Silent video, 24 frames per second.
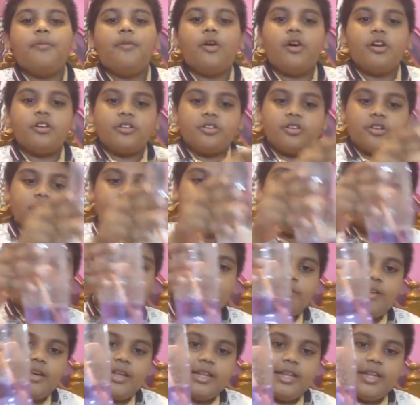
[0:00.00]
bottle
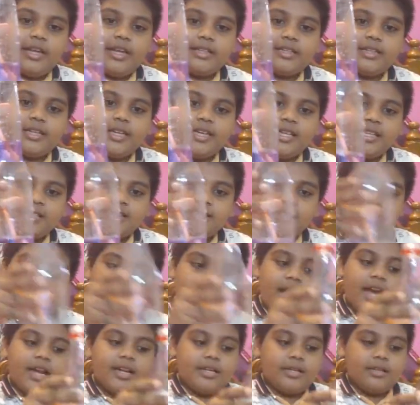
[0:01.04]
filling is
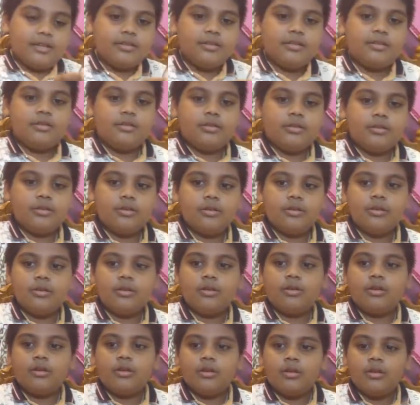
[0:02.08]
done.
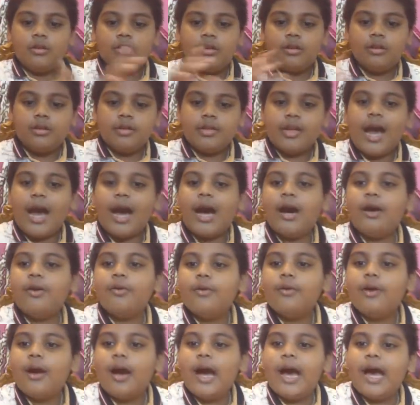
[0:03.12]

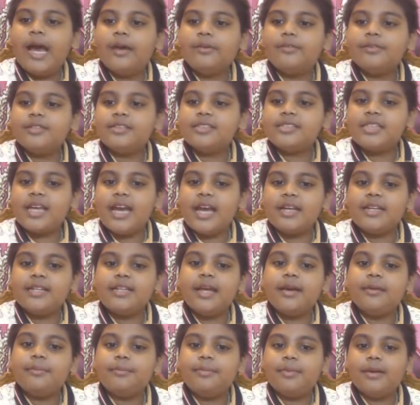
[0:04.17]
Now I will set
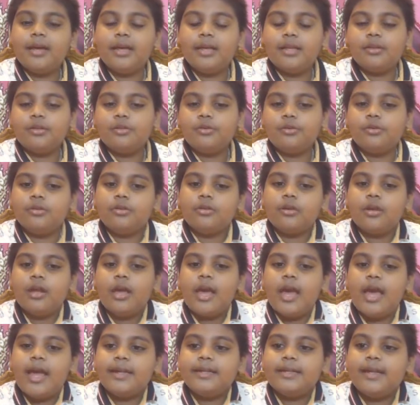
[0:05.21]
the balloon
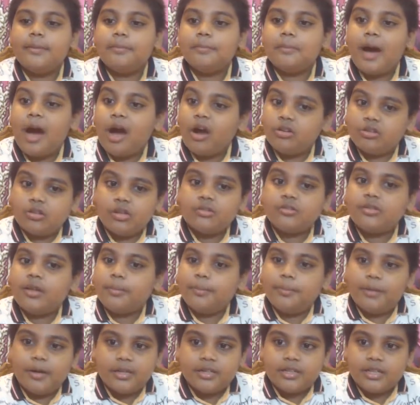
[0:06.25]
at the mouth of
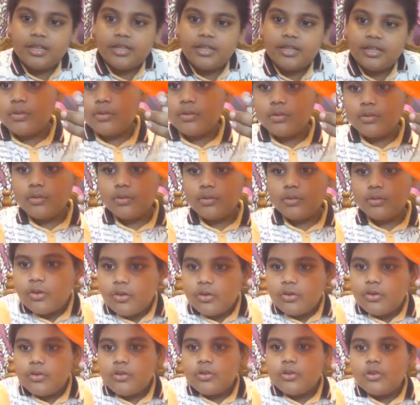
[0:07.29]
the bottle.
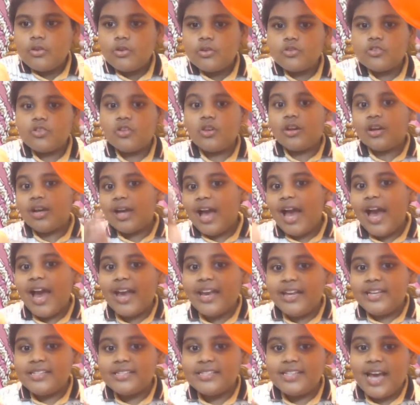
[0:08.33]
So guys, I
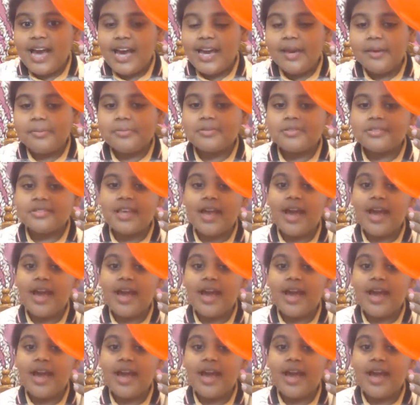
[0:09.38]
have set the